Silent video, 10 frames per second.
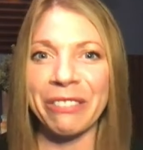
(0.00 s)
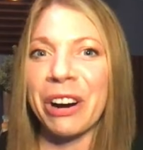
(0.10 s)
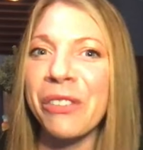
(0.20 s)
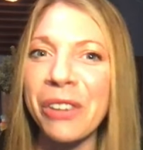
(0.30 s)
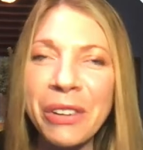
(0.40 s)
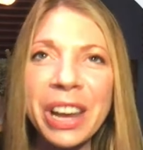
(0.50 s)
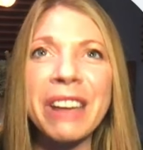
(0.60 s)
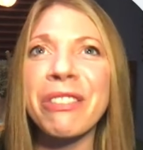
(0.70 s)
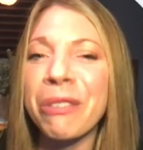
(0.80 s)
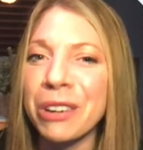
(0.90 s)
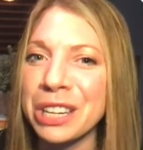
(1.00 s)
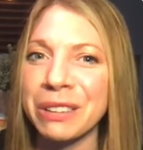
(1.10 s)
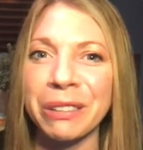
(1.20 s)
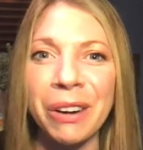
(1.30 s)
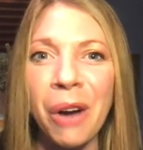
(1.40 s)
Whatever we're
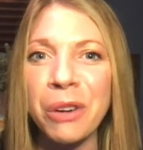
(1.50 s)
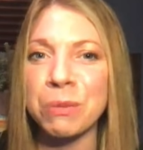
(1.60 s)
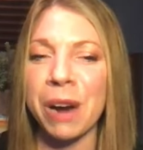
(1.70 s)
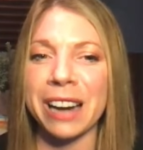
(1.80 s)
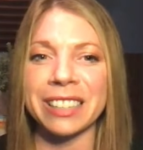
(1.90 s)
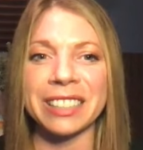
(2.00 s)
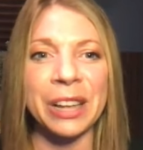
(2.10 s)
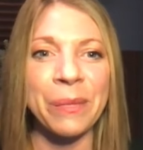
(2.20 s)
doing, we're always practicing it.